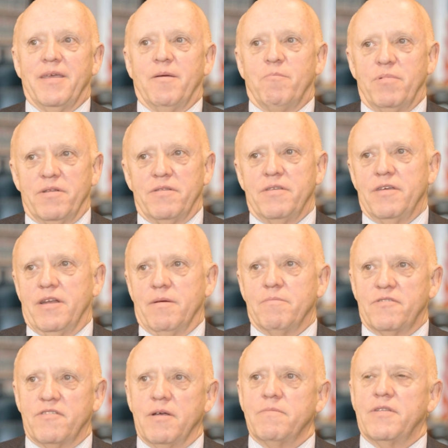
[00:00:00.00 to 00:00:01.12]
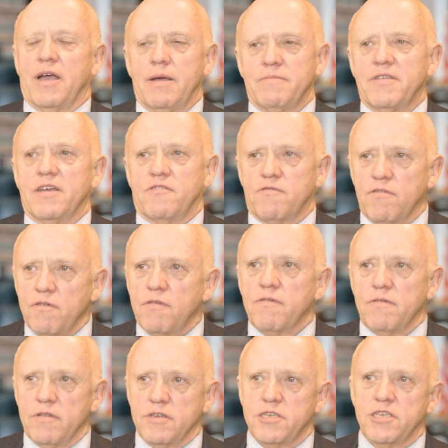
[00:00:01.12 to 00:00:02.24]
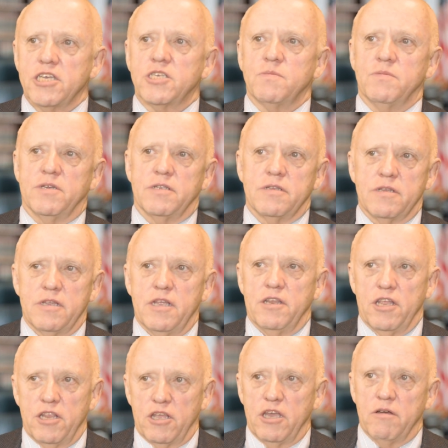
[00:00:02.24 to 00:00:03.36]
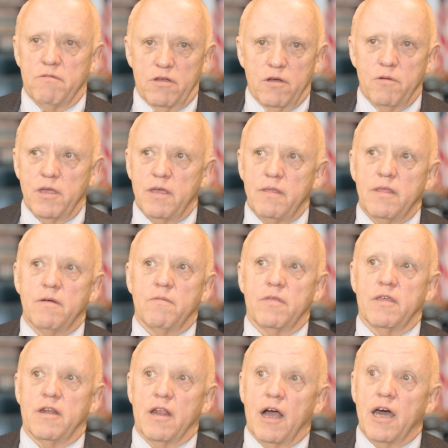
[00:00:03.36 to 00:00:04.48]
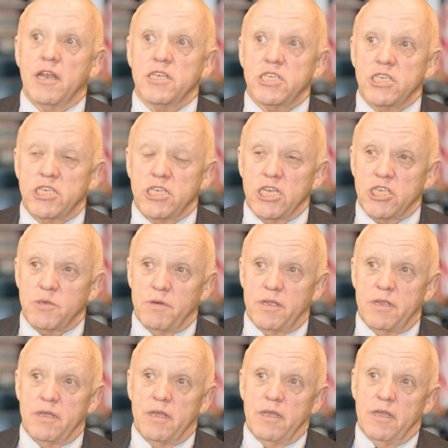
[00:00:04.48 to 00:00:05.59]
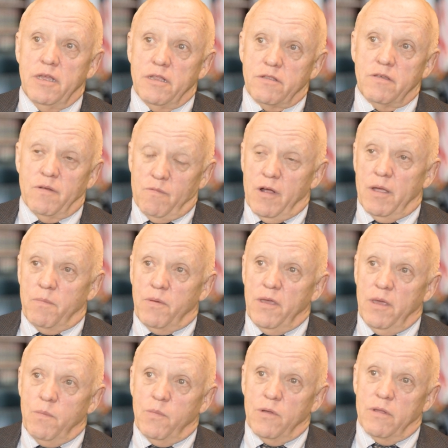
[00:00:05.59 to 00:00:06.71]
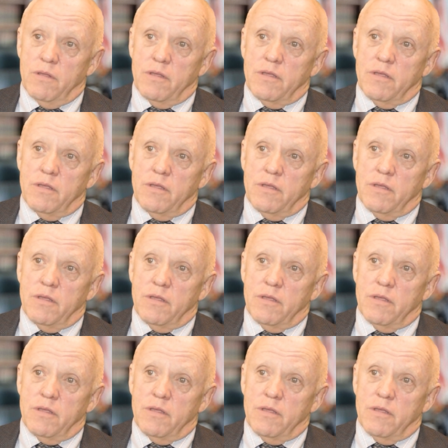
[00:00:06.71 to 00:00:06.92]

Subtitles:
But sometimes that truthful assessment and going in there with an honest assessment to the right people,